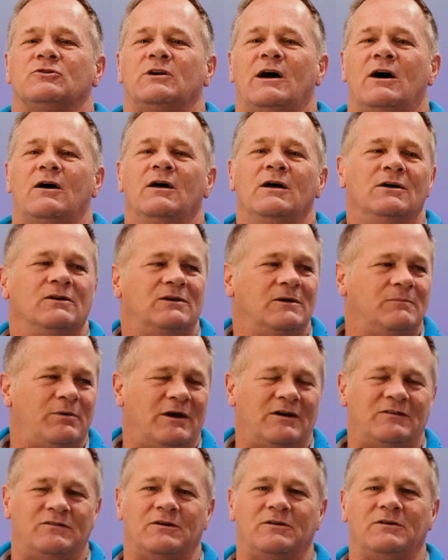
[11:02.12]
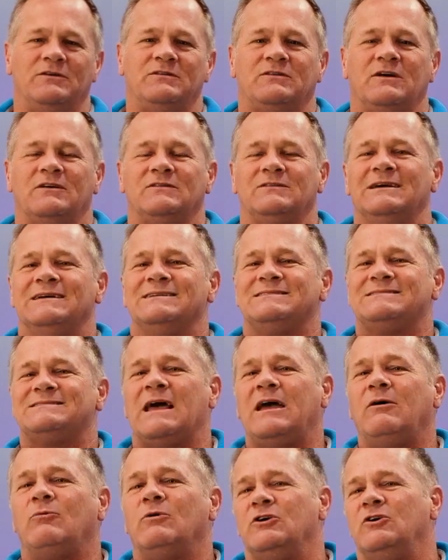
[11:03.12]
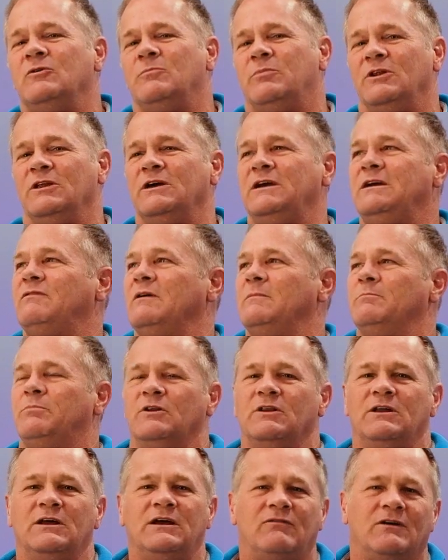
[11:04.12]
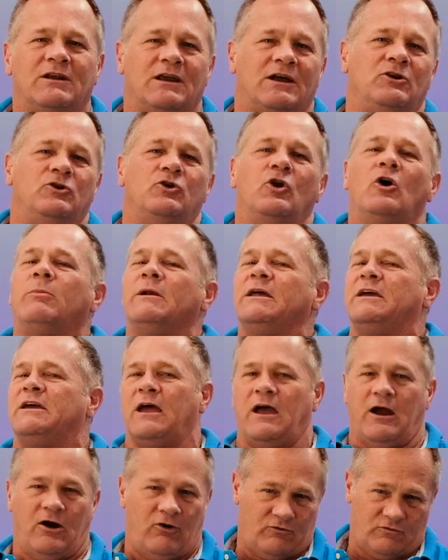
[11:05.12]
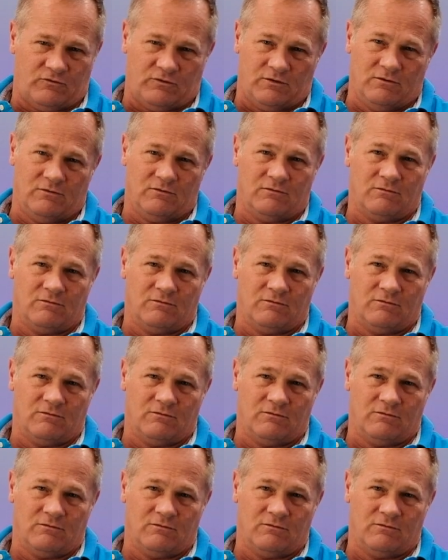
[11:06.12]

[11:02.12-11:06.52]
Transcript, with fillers: now that basically says, say what you believe and believe it and nobody cares.